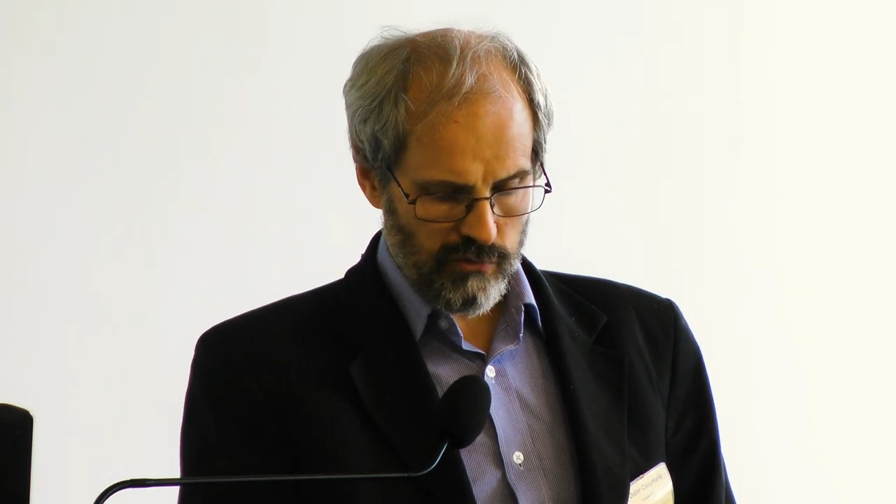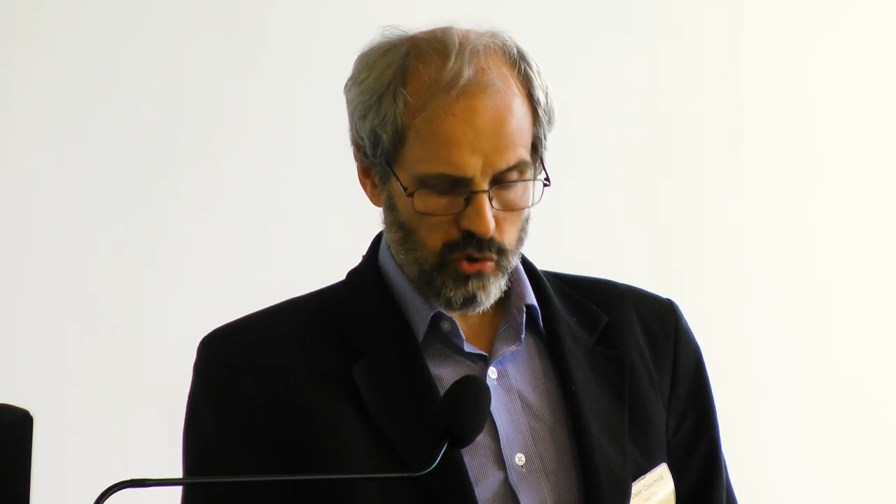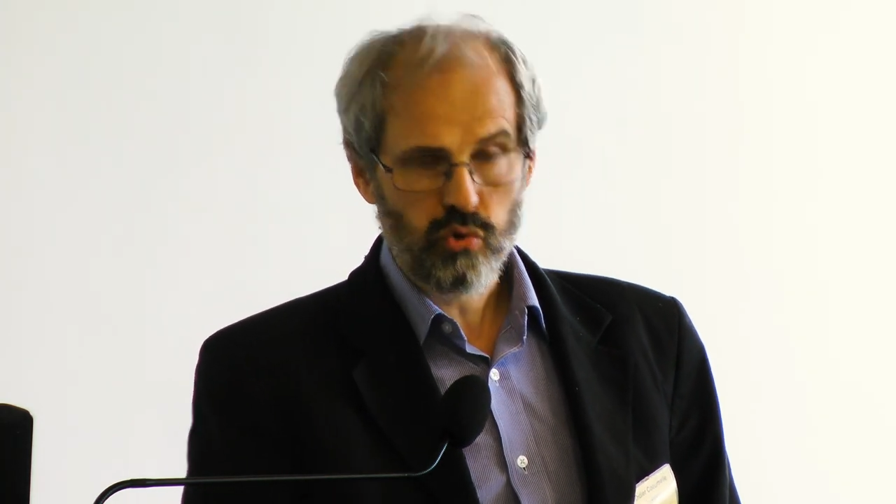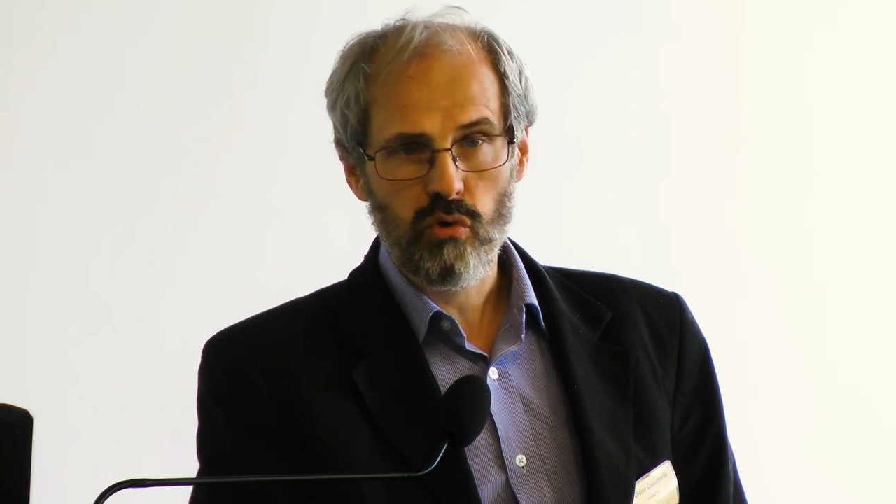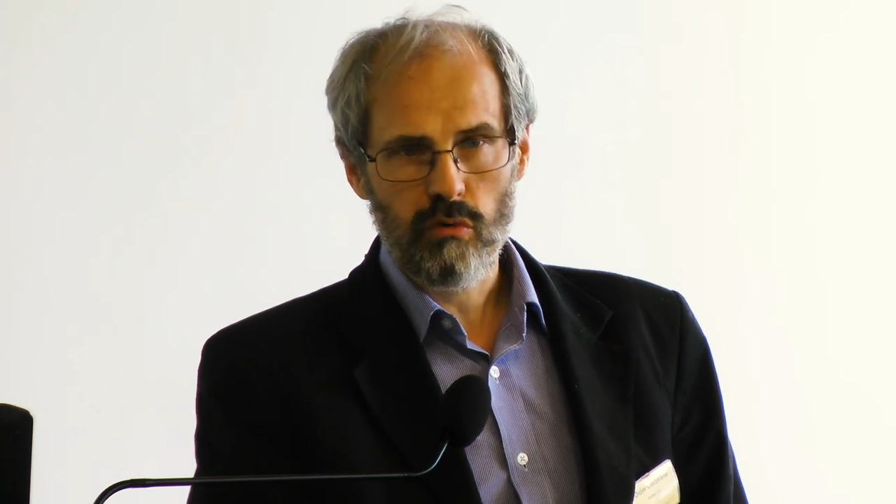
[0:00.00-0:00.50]
of
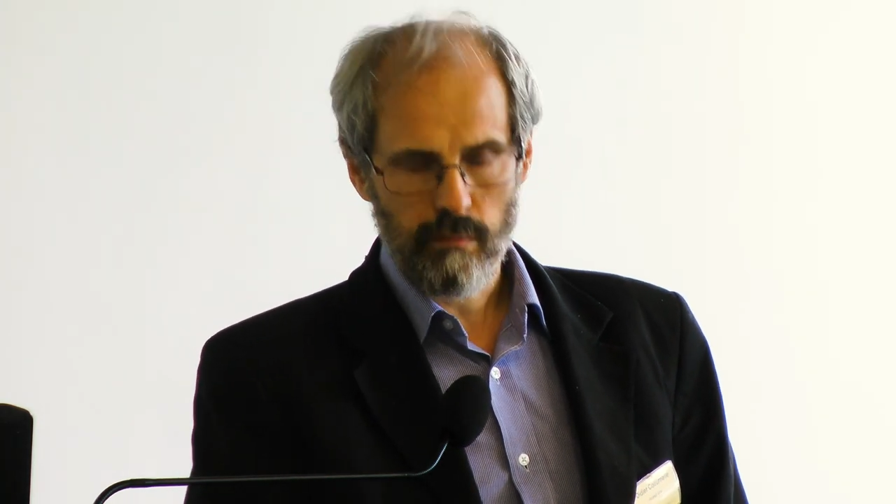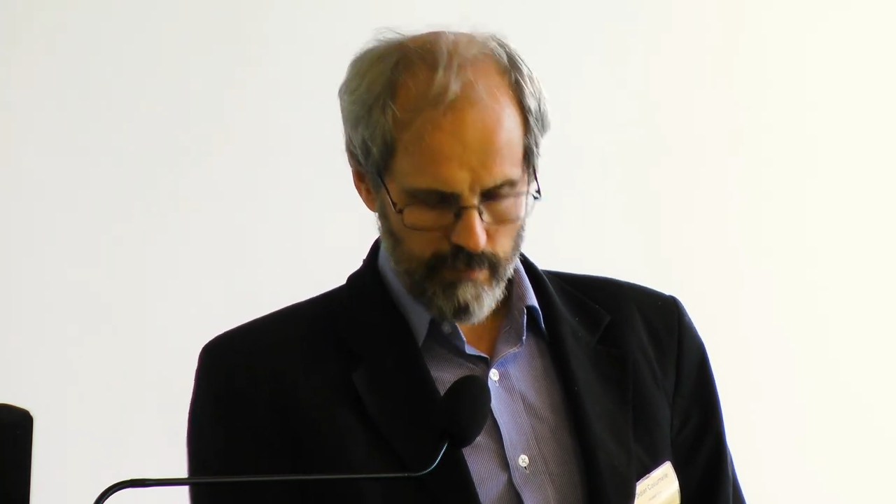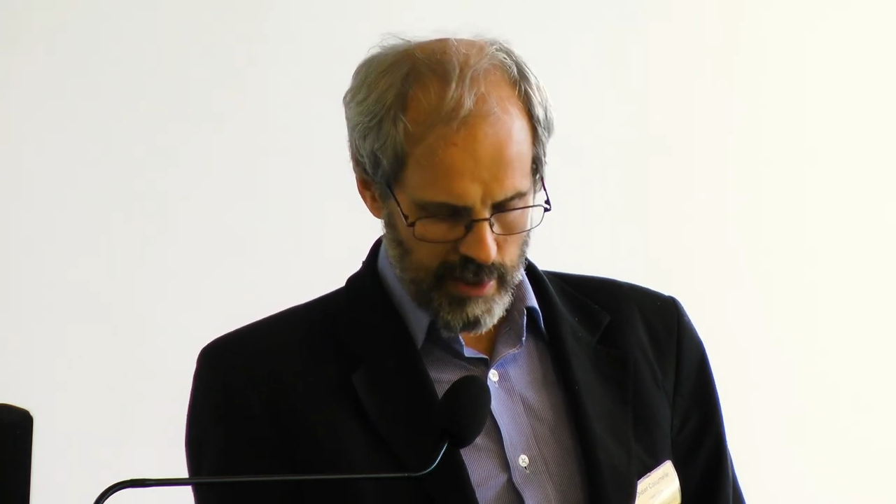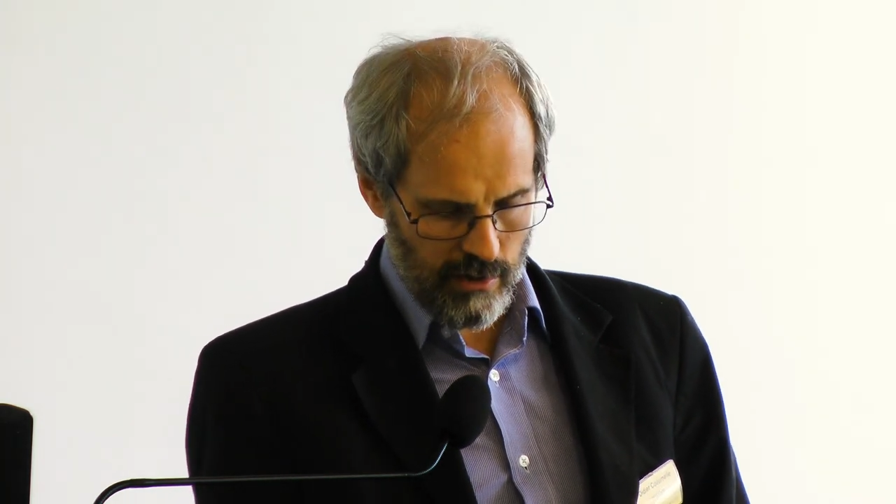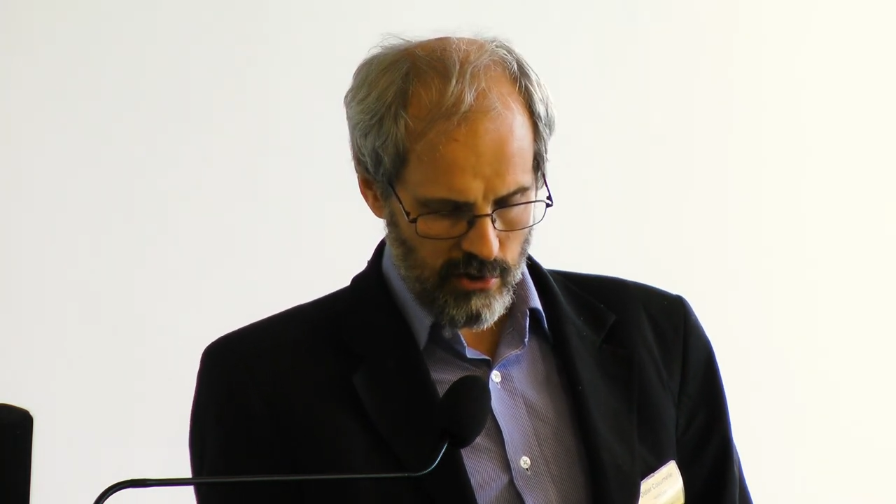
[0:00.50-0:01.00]
the two
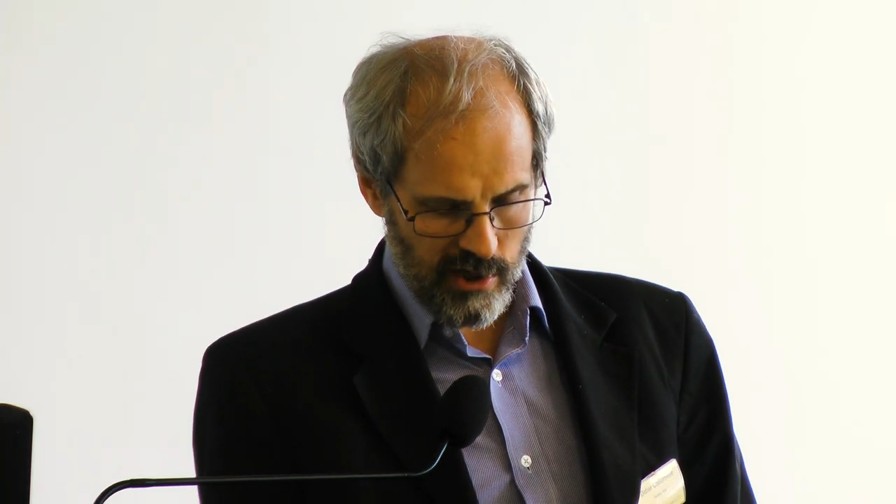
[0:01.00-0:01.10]
main